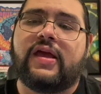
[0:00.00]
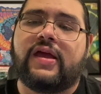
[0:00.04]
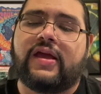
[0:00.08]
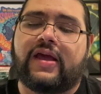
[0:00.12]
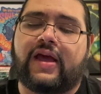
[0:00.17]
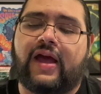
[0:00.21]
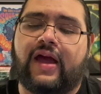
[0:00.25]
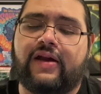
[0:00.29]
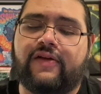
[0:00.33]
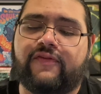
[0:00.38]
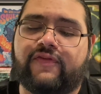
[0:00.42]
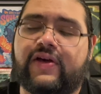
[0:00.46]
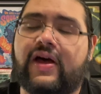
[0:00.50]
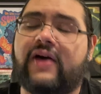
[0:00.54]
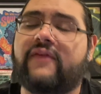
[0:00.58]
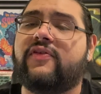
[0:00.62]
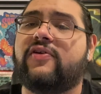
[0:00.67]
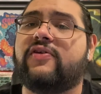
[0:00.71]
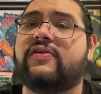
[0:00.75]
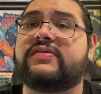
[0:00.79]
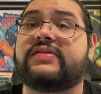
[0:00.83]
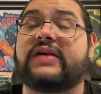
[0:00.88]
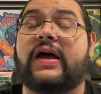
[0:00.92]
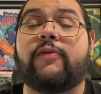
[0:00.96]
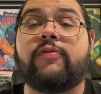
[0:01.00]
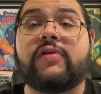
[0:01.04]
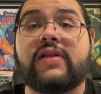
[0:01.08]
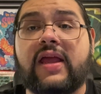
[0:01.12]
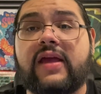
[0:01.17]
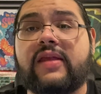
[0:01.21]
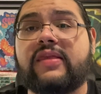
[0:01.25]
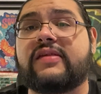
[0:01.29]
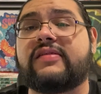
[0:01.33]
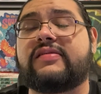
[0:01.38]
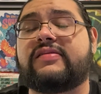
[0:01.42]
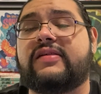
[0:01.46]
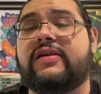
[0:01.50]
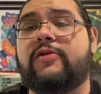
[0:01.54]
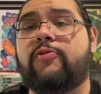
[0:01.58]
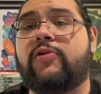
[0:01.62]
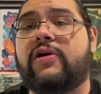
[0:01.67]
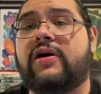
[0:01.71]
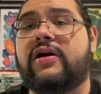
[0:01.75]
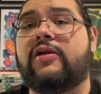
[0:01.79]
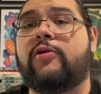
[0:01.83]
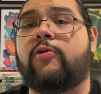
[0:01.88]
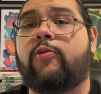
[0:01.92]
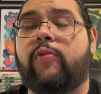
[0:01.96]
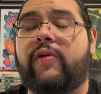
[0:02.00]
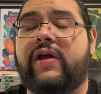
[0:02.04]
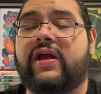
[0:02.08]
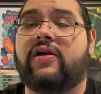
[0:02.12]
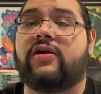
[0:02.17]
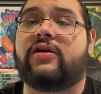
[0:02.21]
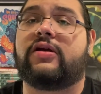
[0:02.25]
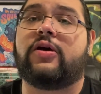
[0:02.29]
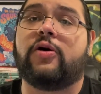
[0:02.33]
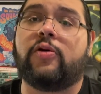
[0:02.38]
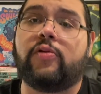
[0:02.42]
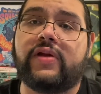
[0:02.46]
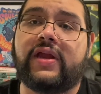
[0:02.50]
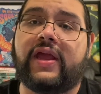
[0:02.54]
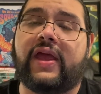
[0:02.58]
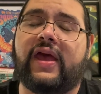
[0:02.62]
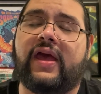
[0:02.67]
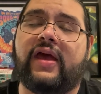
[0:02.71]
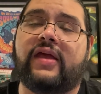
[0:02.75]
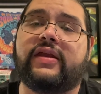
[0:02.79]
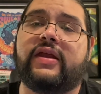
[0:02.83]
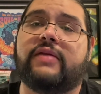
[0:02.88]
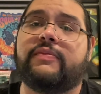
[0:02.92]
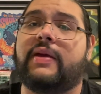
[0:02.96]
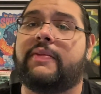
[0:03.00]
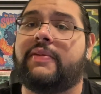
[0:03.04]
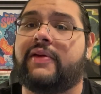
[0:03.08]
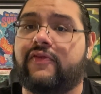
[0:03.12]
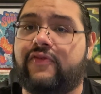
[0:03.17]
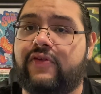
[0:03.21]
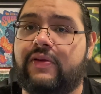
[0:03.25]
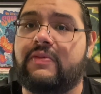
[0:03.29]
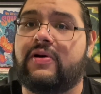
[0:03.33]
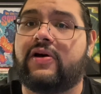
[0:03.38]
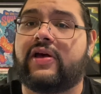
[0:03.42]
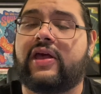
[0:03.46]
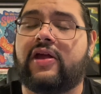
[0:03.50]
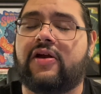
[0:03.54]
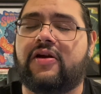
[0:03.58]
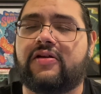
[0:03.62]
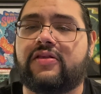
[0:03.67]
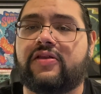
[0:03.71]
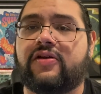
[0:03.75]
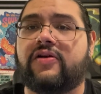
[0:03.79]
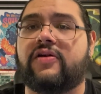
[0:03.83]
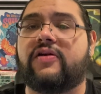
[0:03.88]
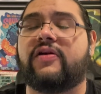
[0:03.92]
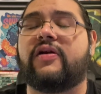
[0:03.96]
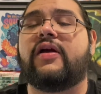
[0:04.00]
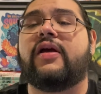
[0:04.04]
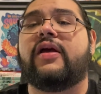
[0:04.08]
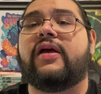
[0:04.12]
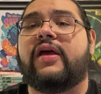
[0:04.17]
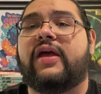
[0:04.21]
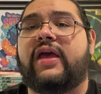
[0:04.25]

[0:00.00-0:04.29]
kind of covers, I would like to see one where Conan and maybe a female character